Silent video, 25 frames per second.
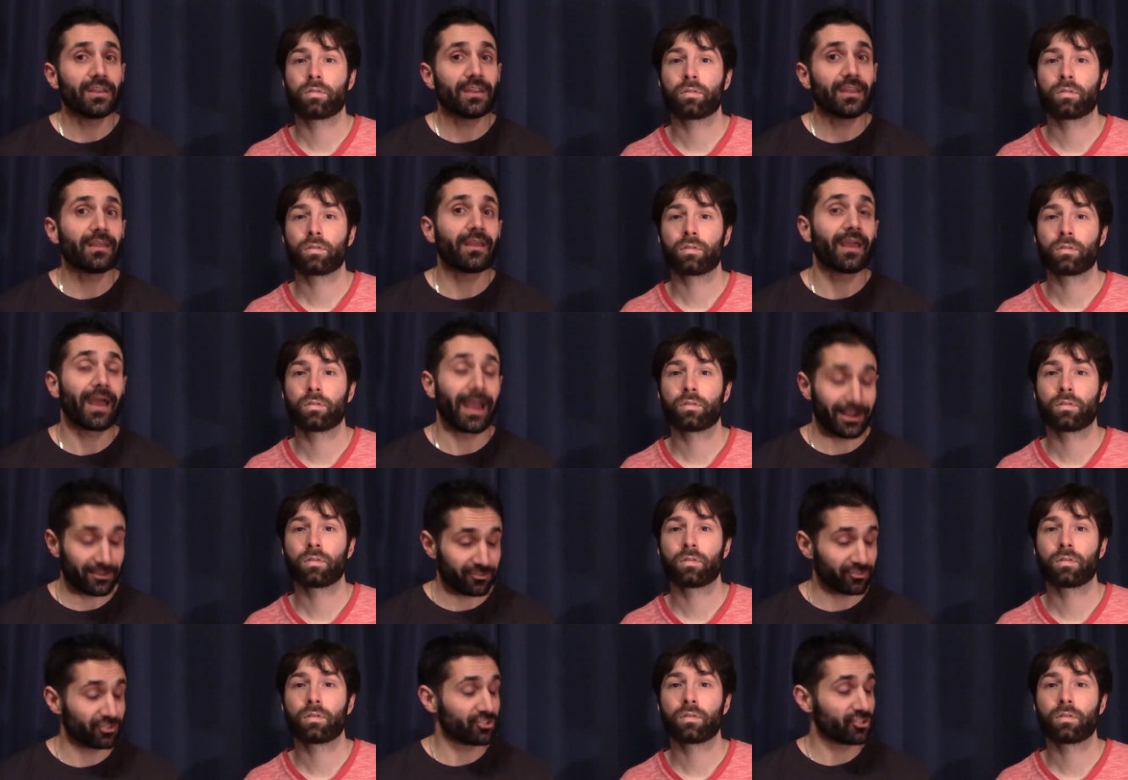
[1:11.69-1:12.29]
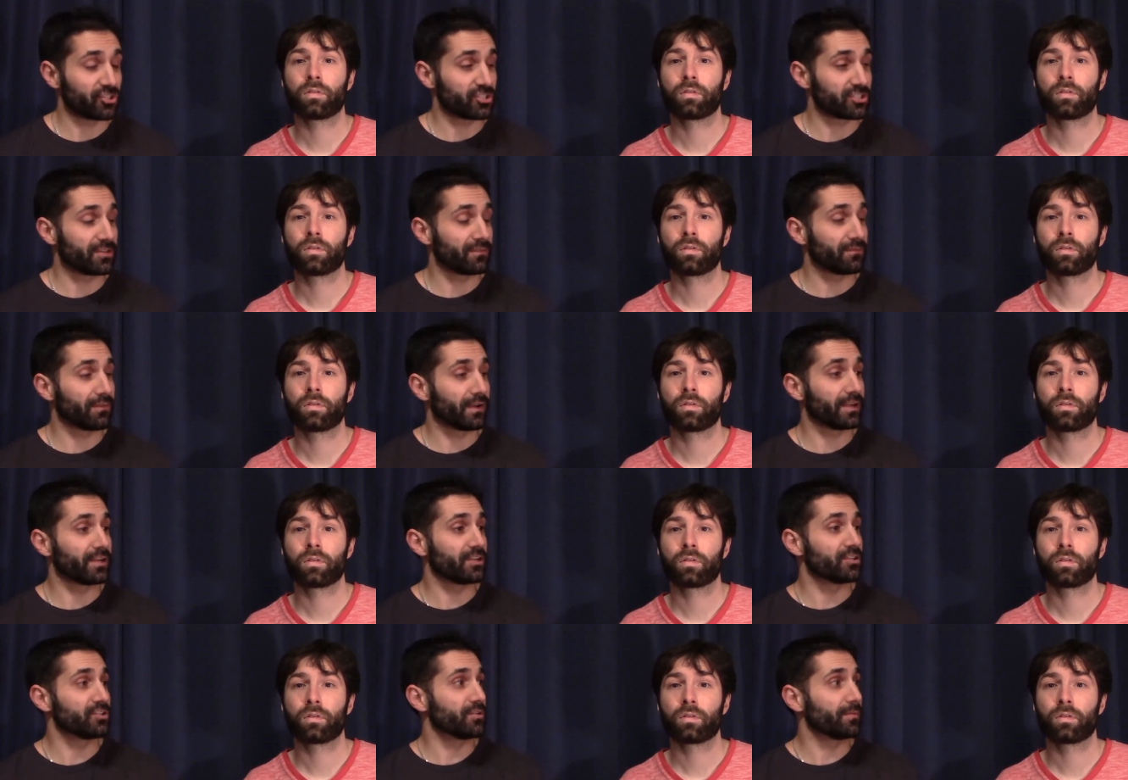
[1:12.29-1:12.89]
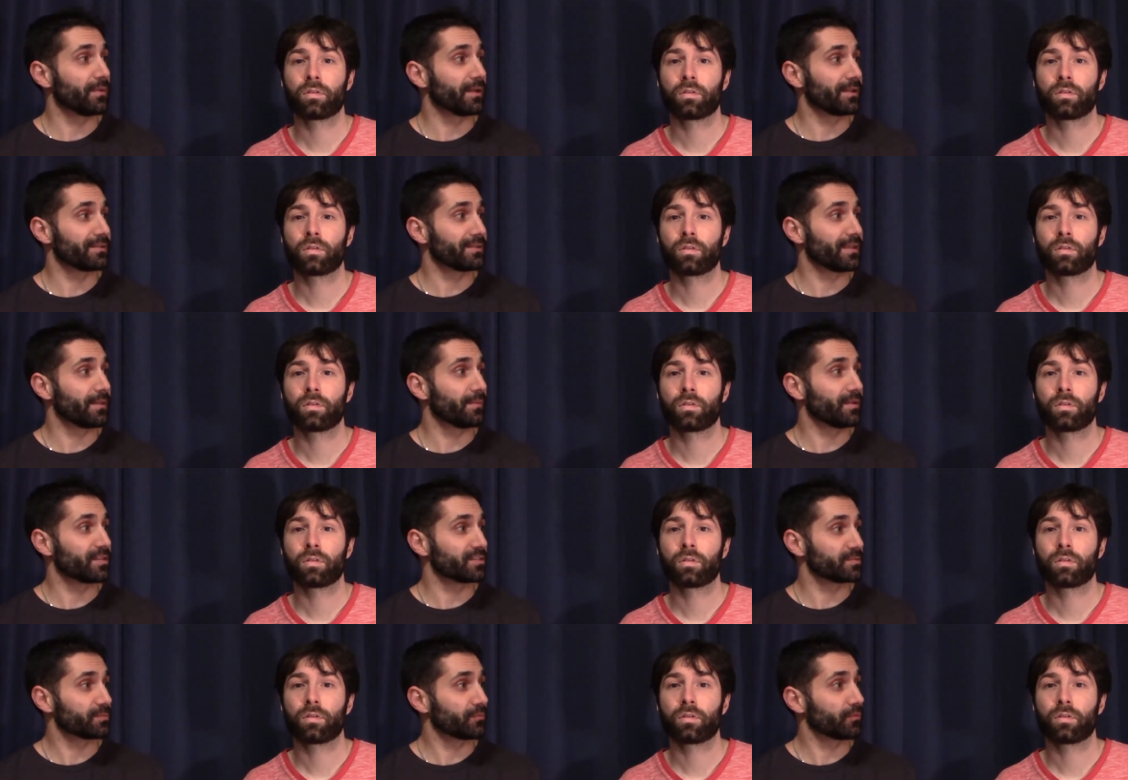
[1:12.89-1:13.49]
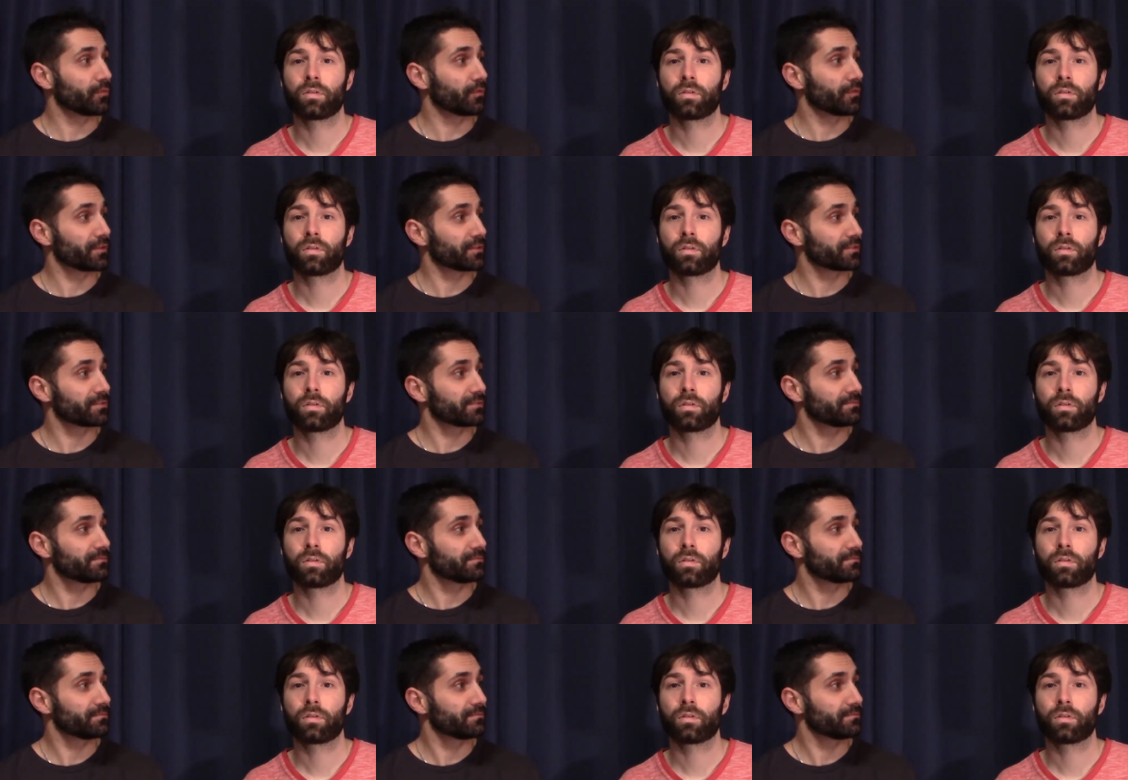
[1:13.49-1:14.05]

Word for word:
Speaker 1: Actually just invited you about ten minutes before this.